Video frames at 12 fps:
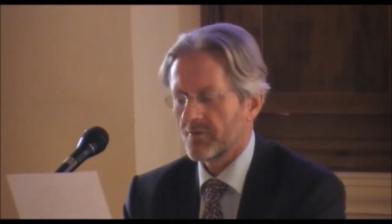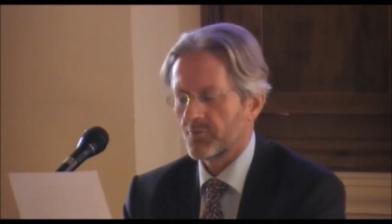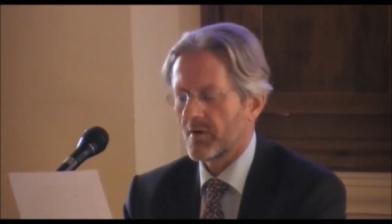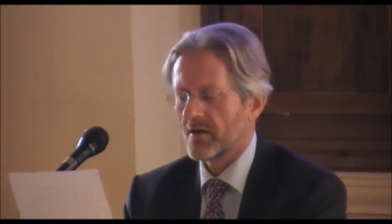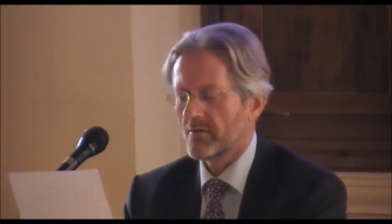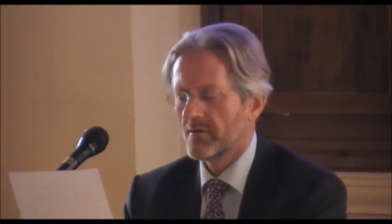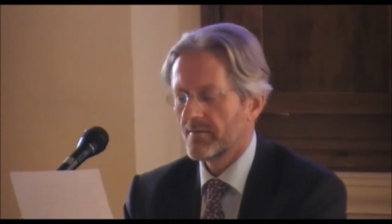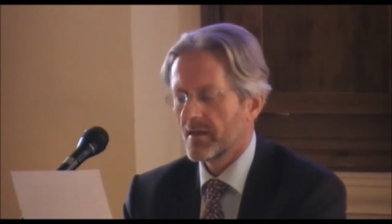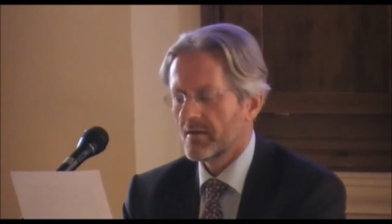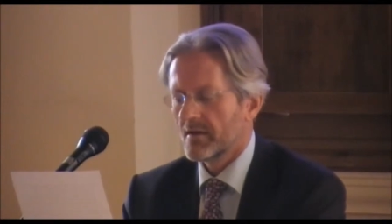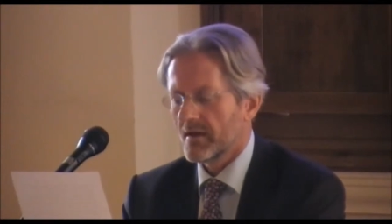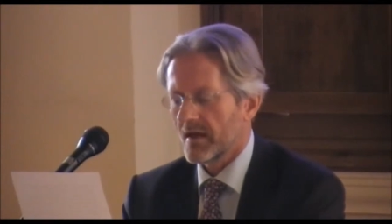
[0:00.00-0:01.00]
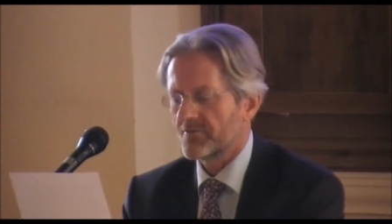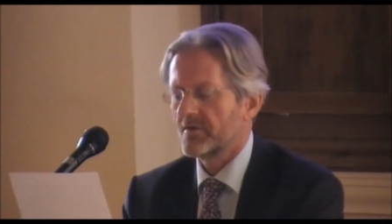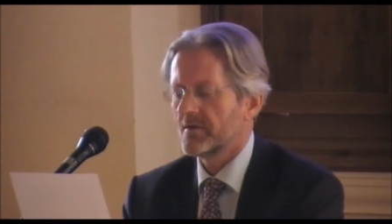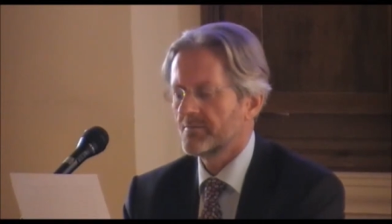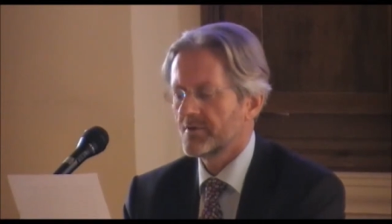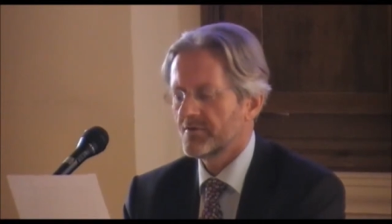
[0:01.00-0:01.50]
as well ex
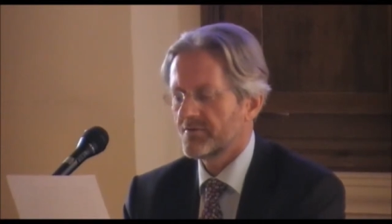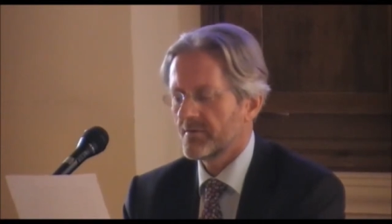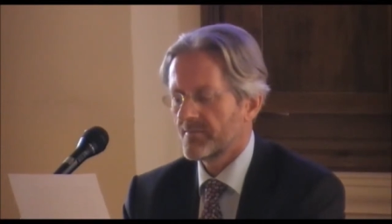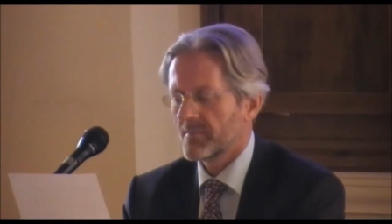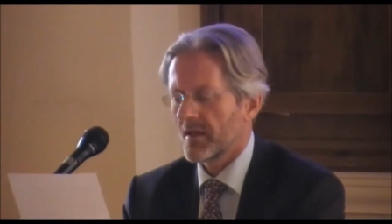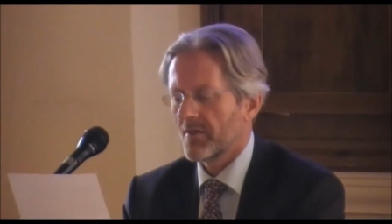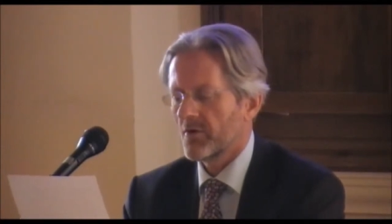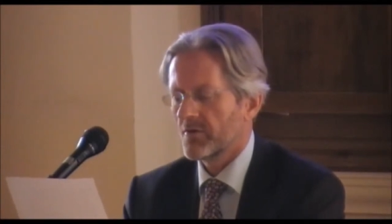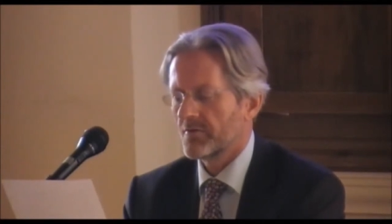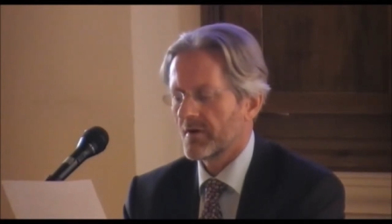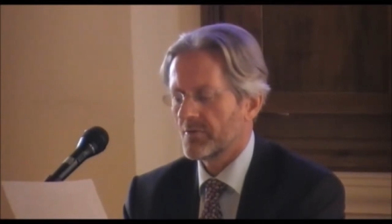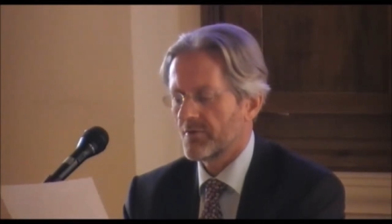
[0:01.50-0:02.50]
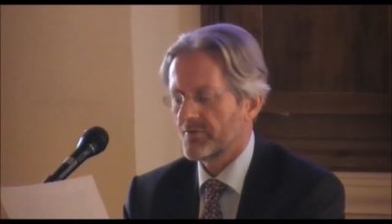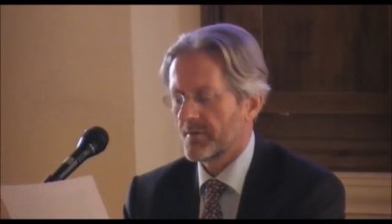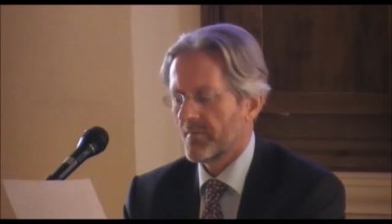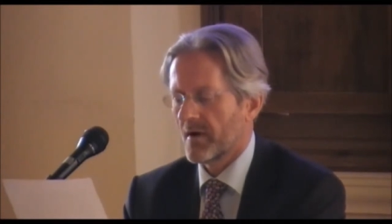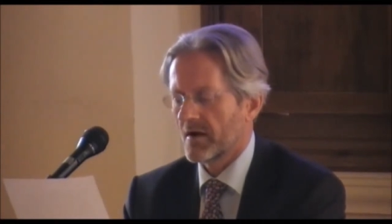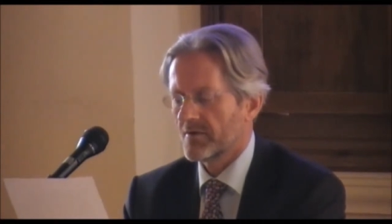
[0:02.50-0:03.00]
libris and other
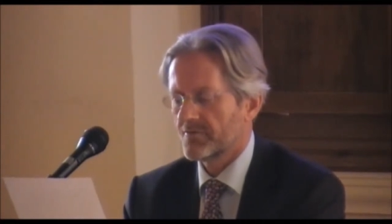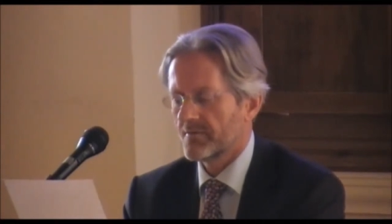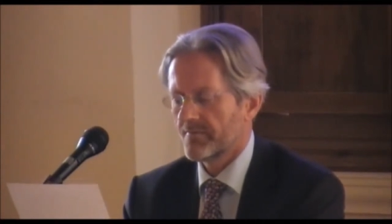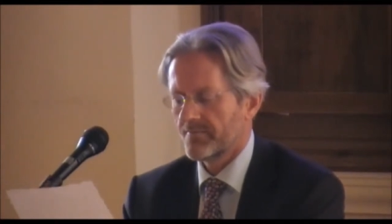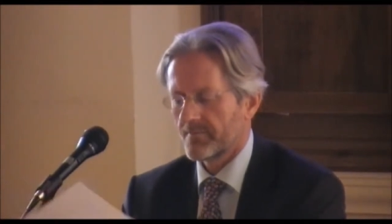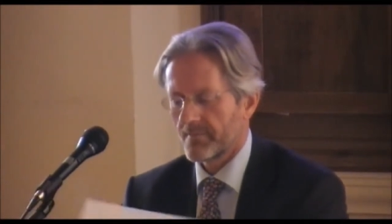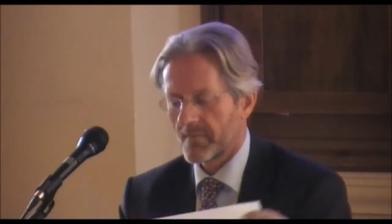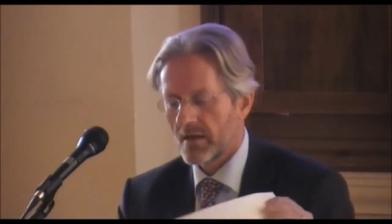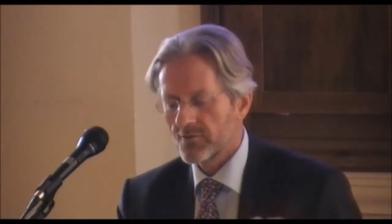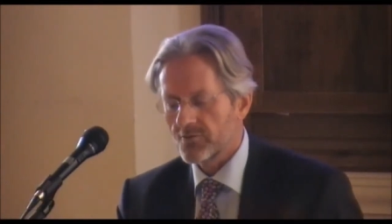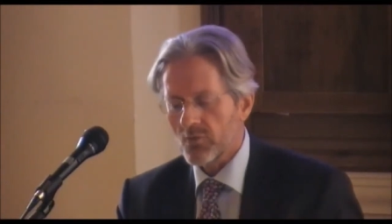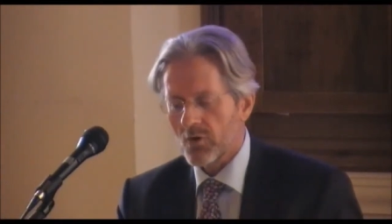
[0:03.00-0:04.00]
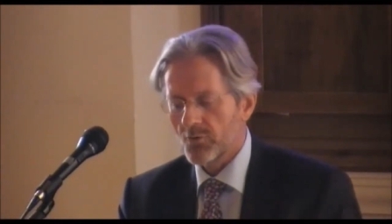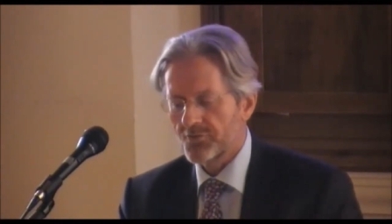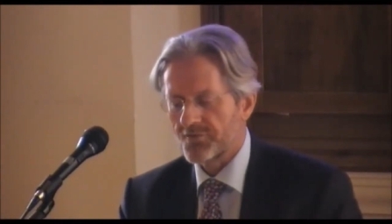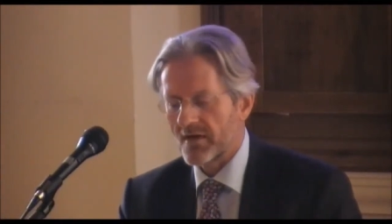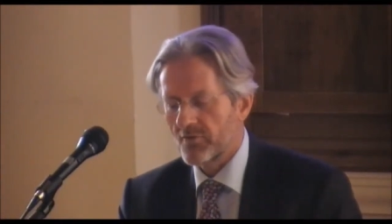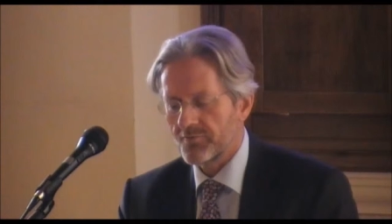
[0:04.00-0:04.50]
ownership marks, to
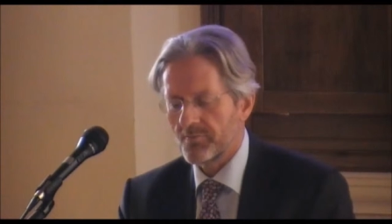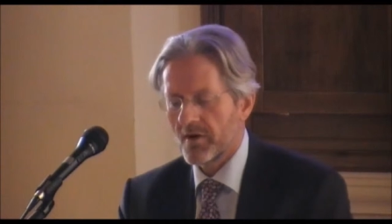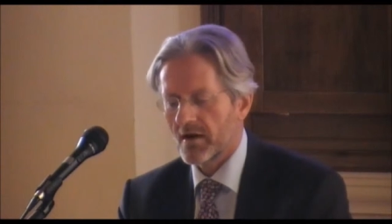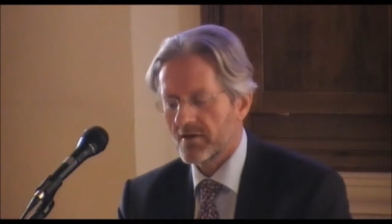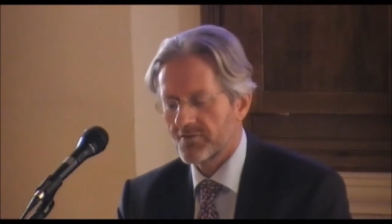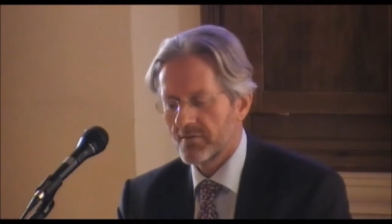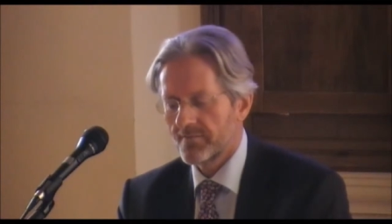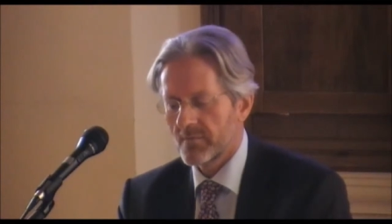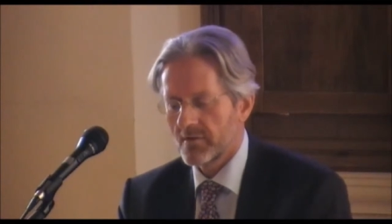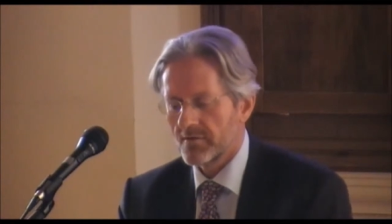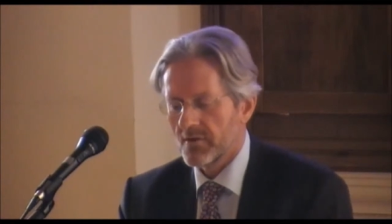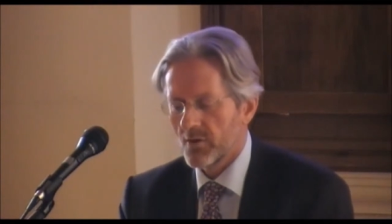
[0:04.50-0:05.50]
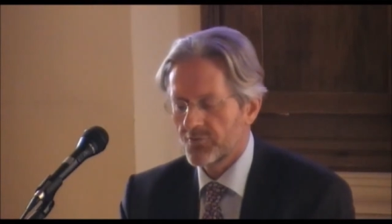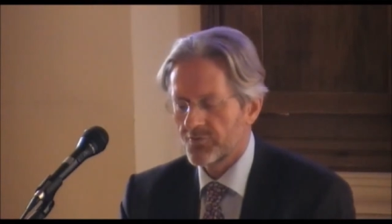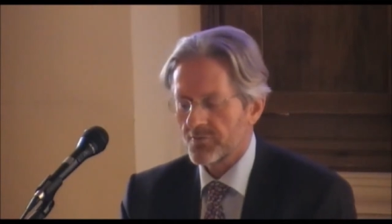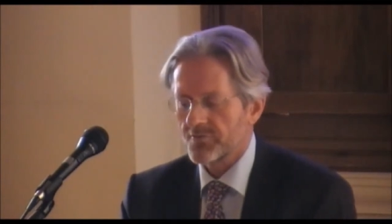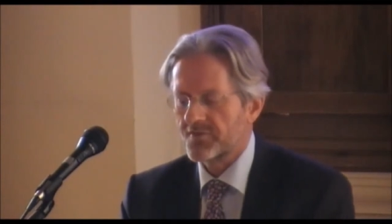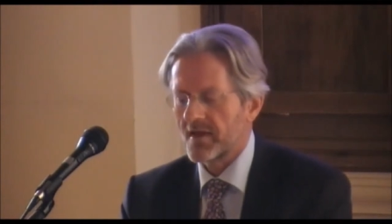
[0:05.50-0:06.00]
old shelf marks,
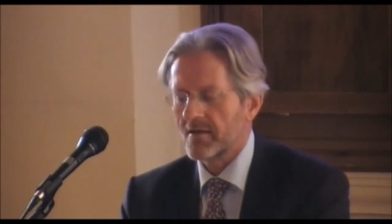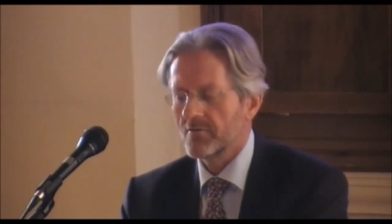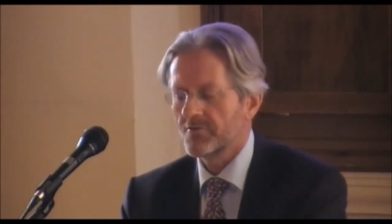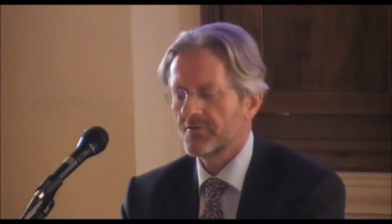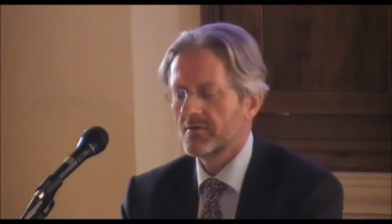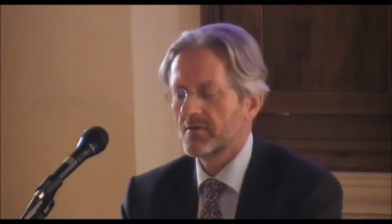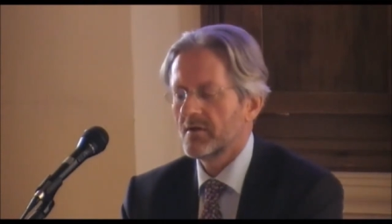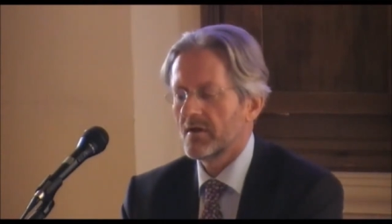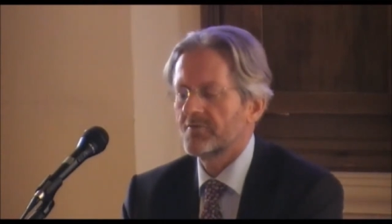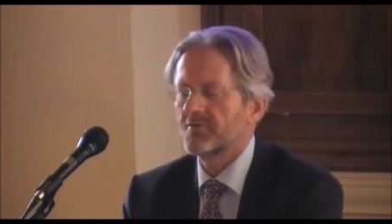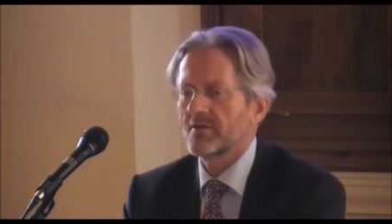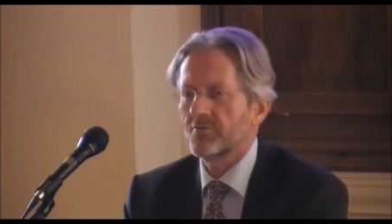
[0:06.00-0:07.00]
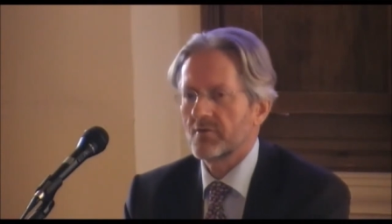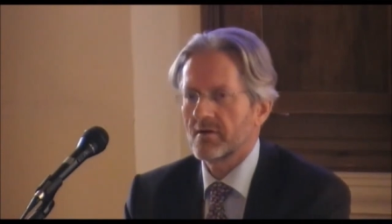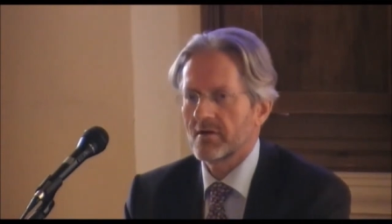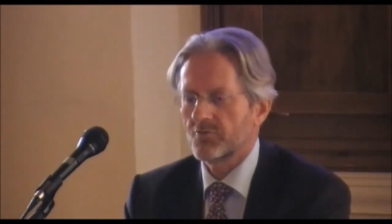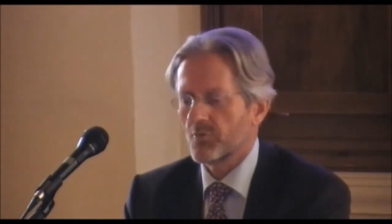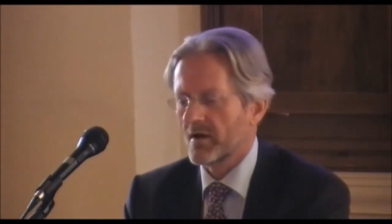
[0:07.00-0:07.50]
notes on sales,
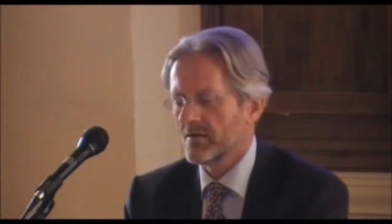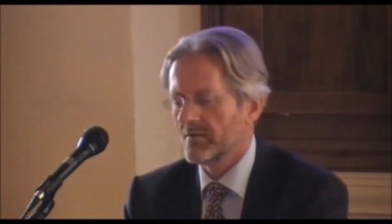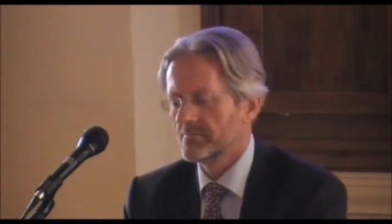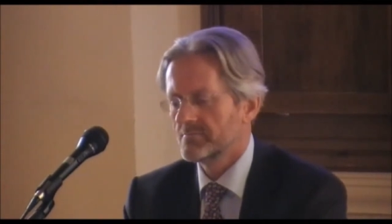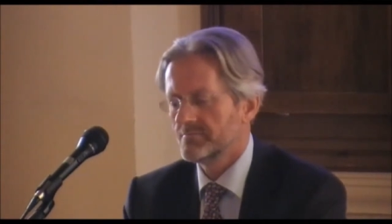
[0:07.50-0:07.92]
etc. as well.